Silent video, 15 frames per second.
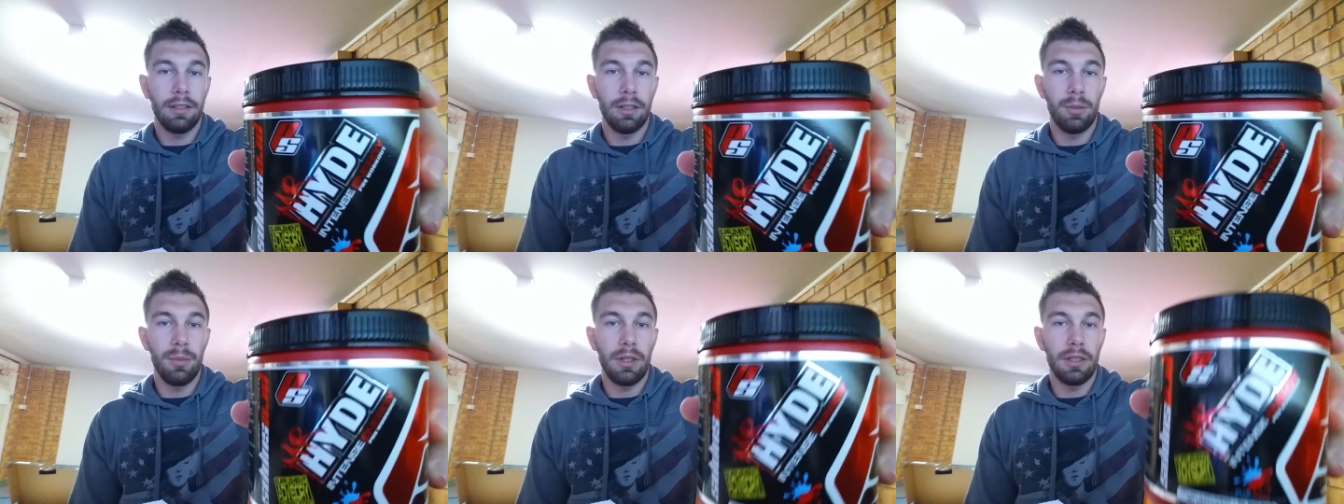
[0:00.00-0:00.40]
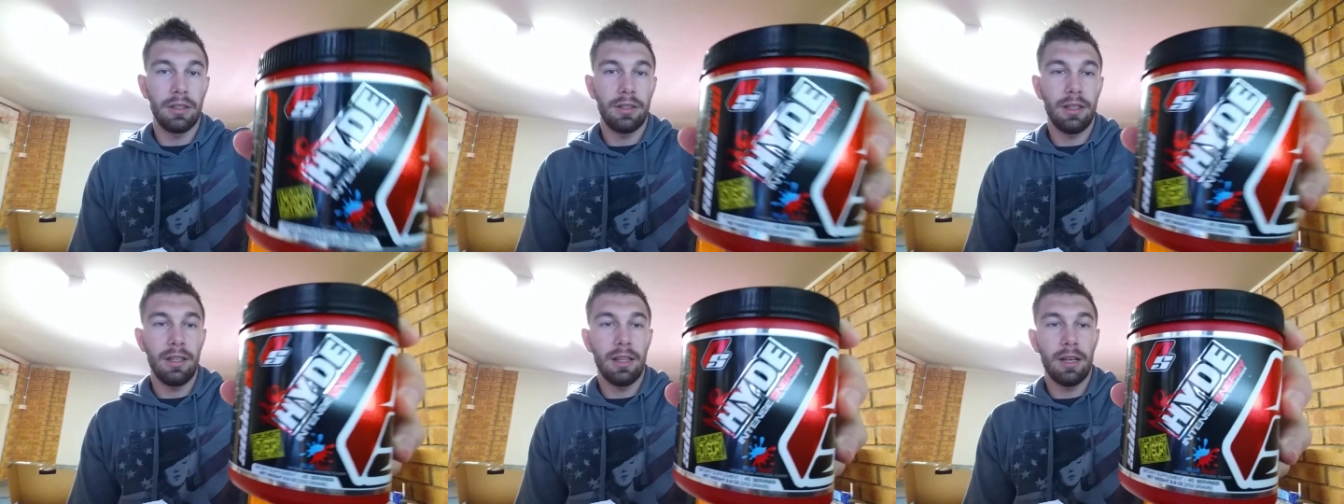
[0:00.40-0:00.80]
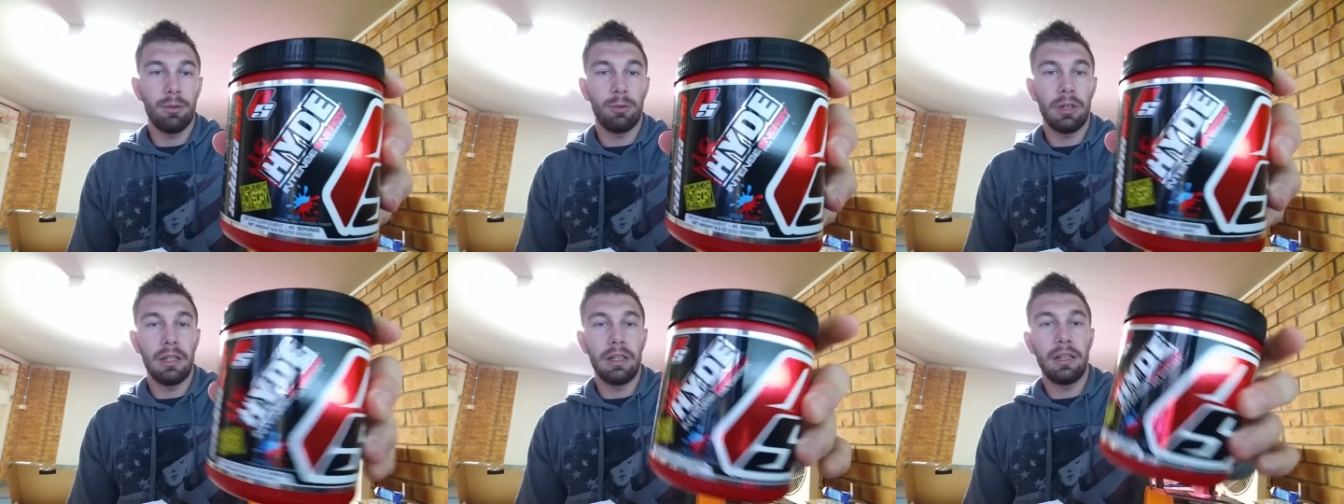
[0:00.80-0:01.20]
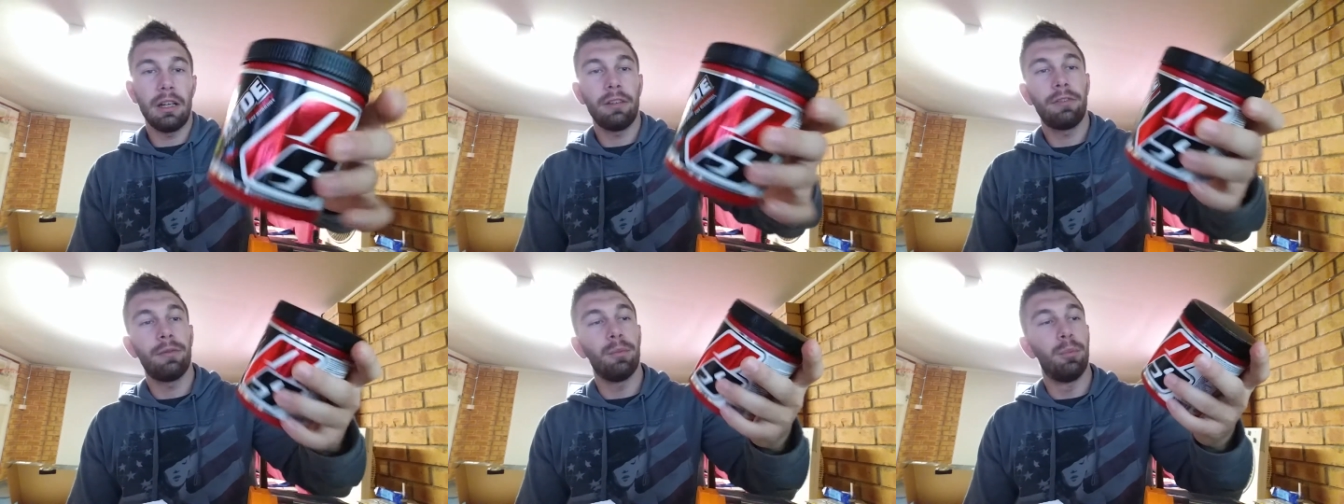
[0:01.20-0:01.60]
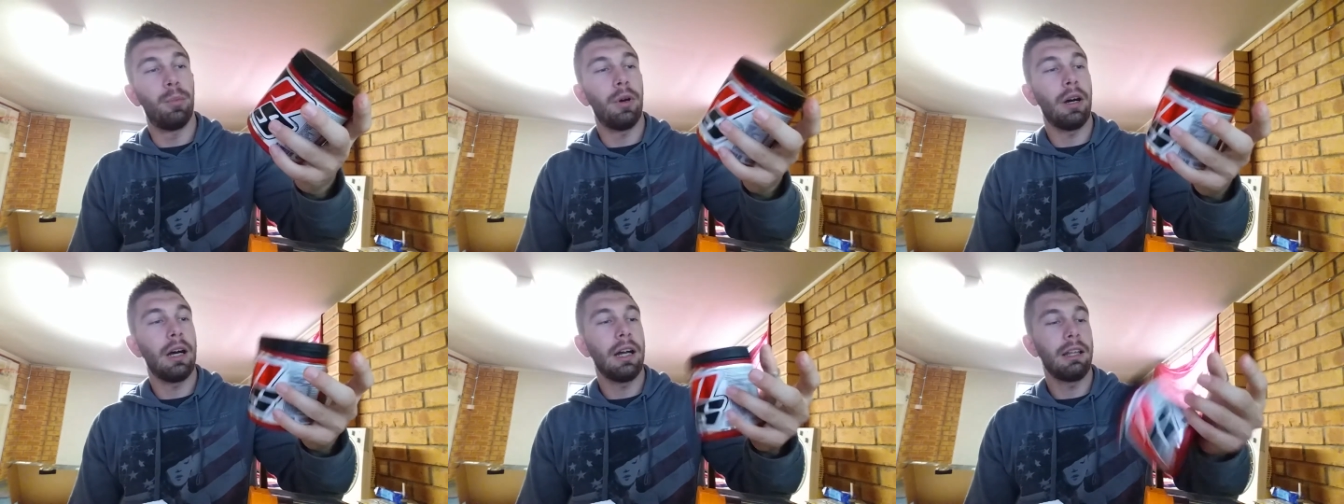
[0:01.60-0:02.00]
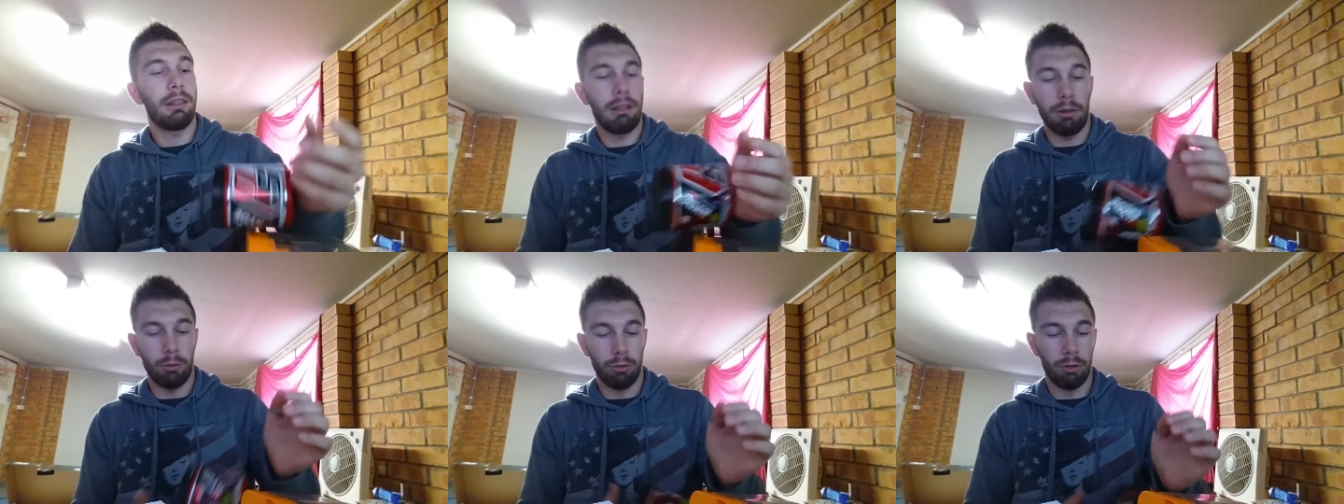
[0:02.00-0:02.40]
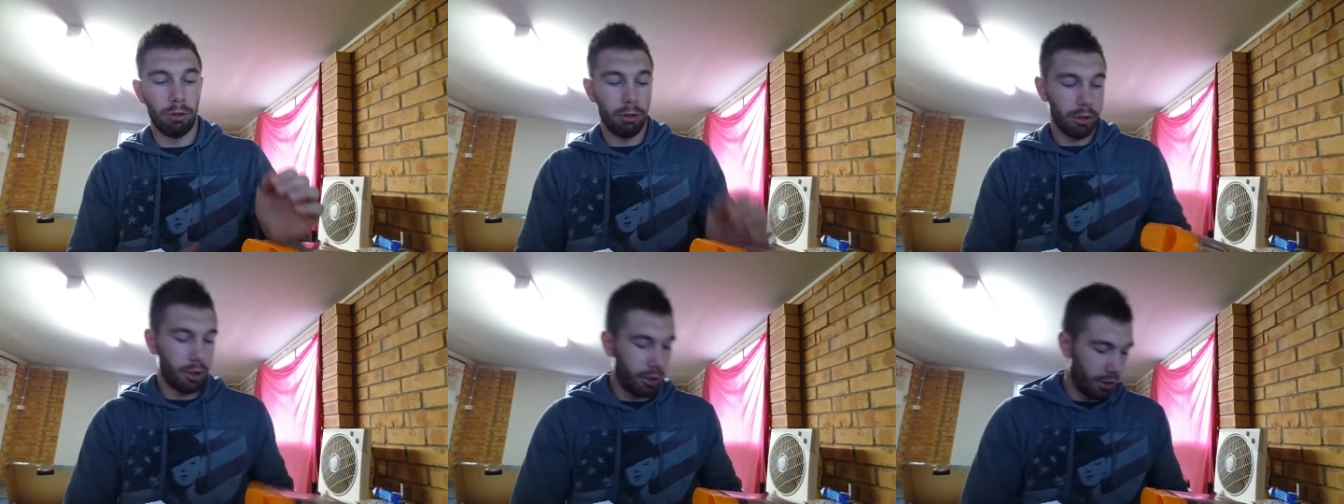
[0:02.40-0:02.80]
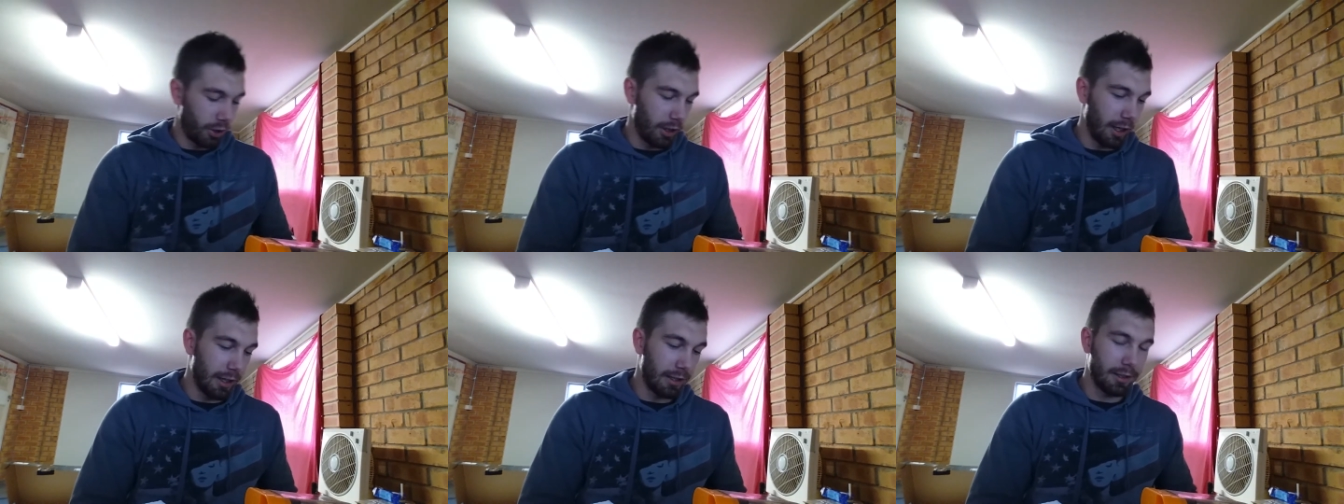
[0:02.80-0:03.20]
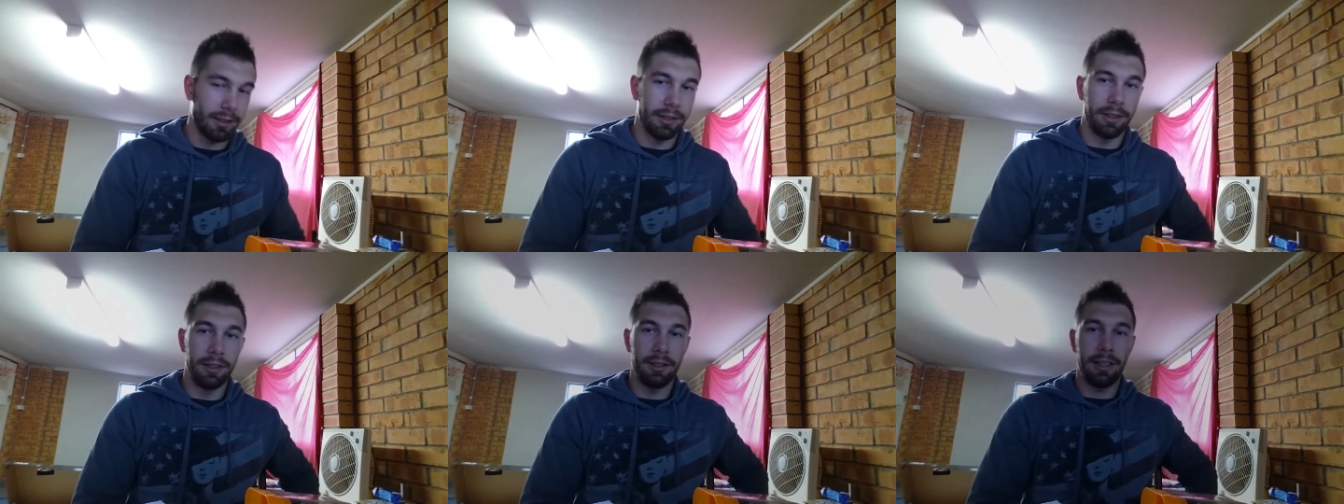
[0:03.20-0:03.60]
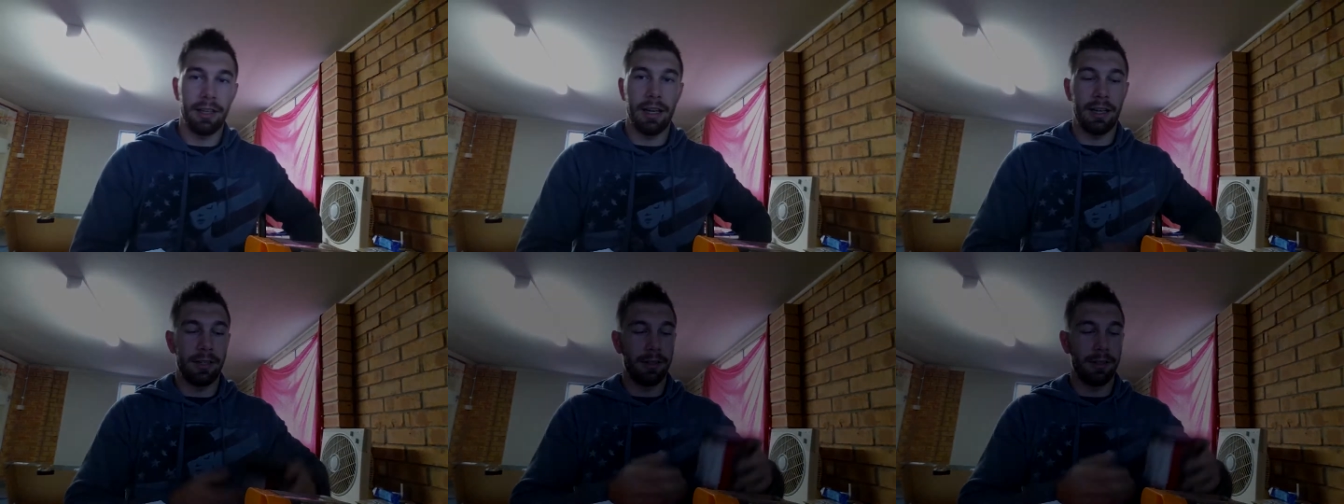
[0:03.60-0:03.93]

Hope you can see that well enough by the... Oh shit! Okay,